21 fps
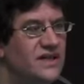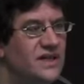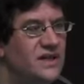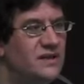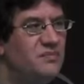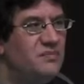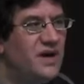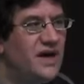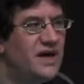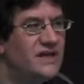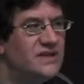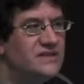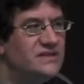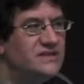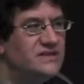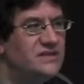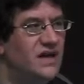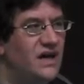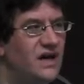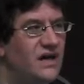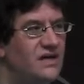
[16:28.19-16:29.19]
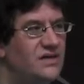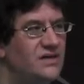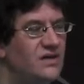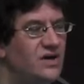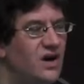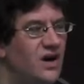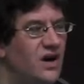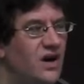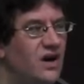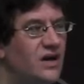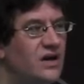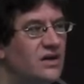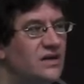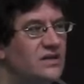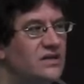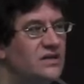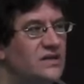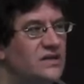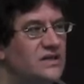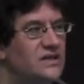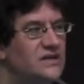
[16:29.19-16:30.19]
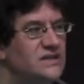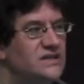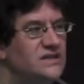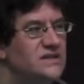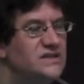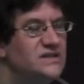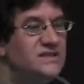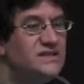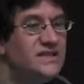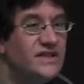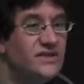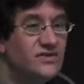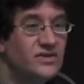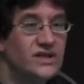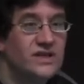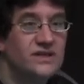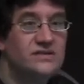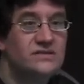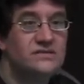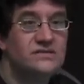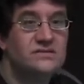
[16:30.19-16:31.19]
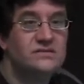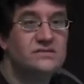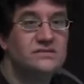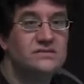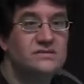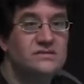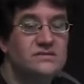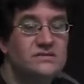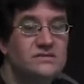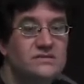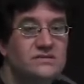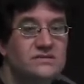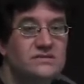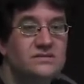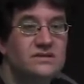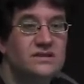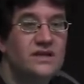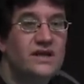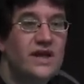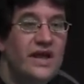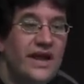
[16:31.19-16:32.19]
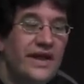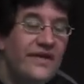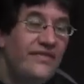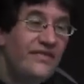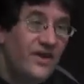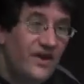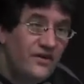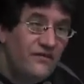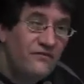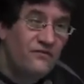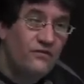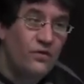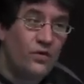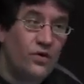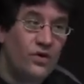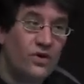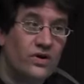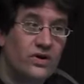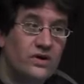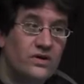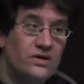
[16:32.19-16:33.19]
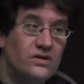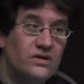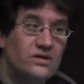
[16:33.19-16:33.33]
in Pakistan are secret. And therefore,